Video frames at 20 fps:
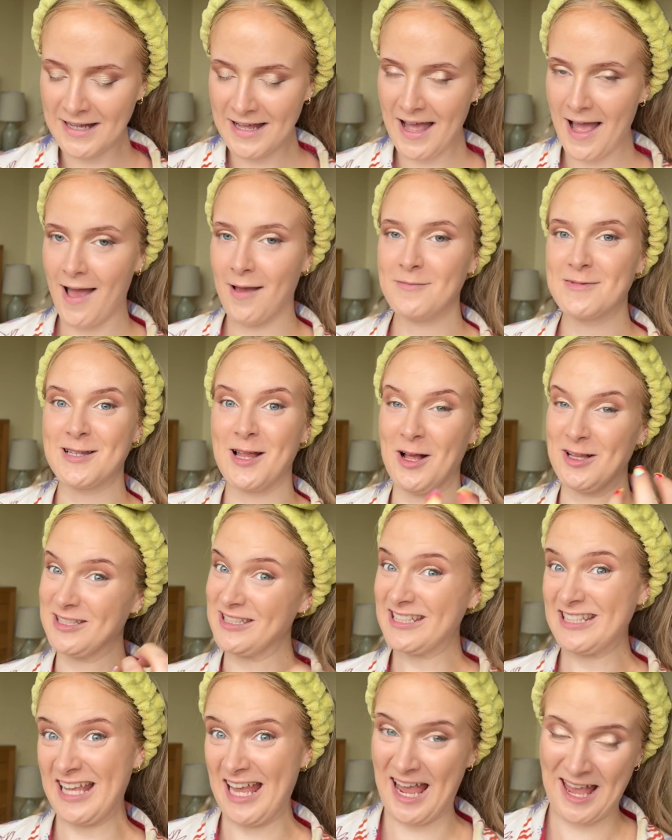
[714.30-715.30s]
I'm starting to
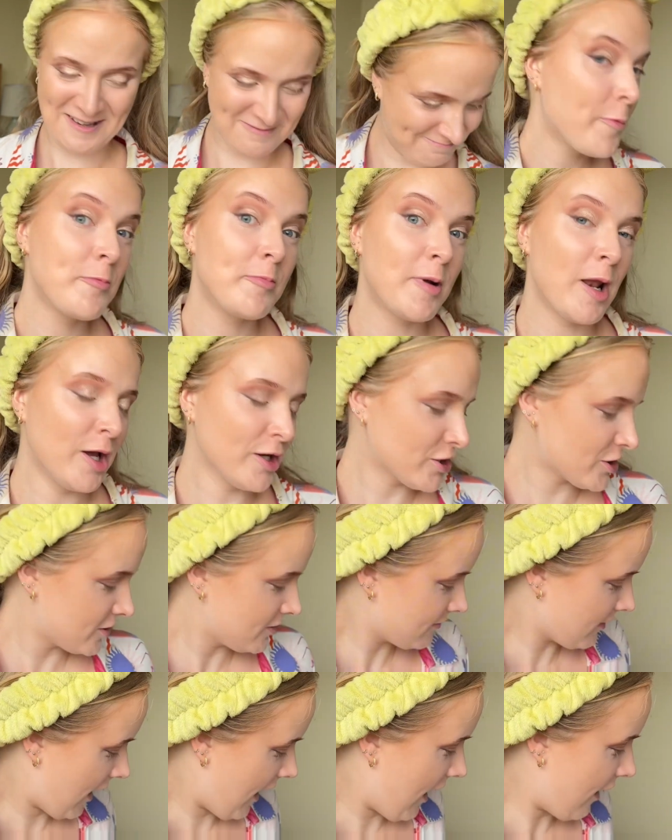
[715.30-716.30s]
see it. Blush.
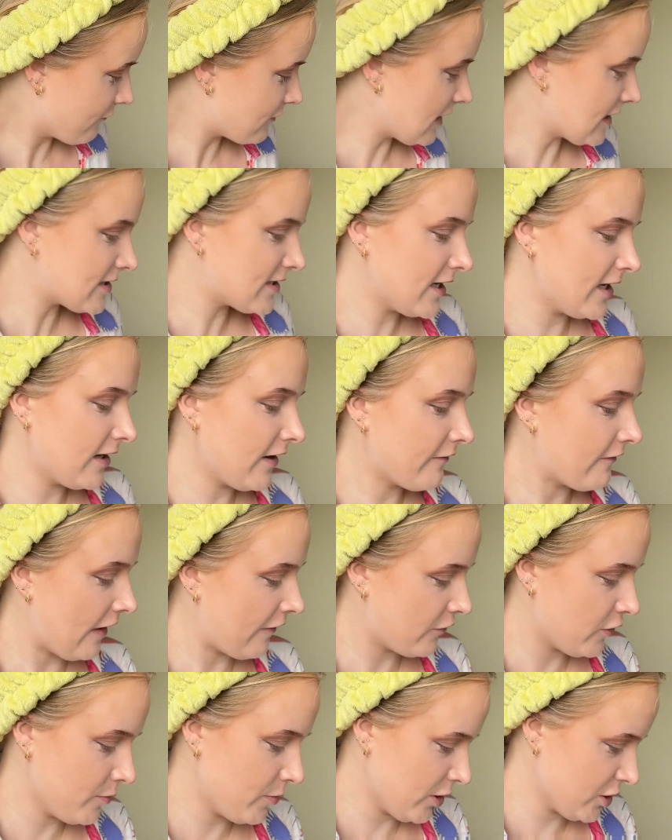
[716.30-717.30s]
I have tested a fair
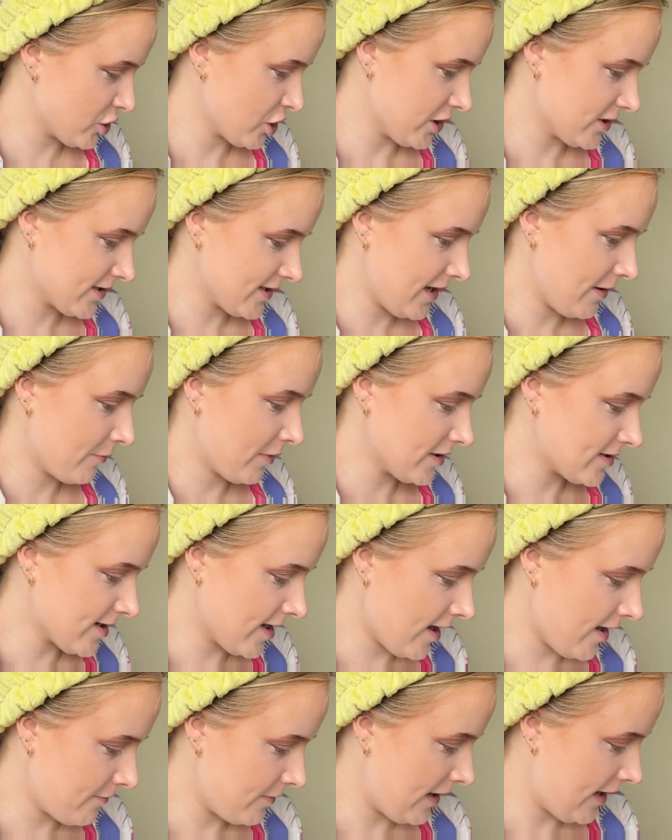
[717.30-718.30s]
few blushes in my
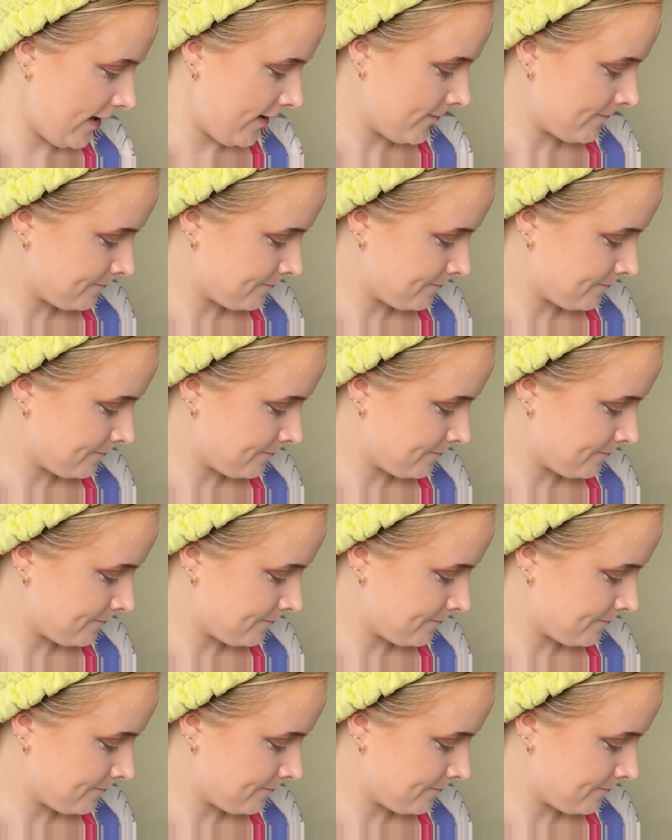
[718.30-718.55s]
time here.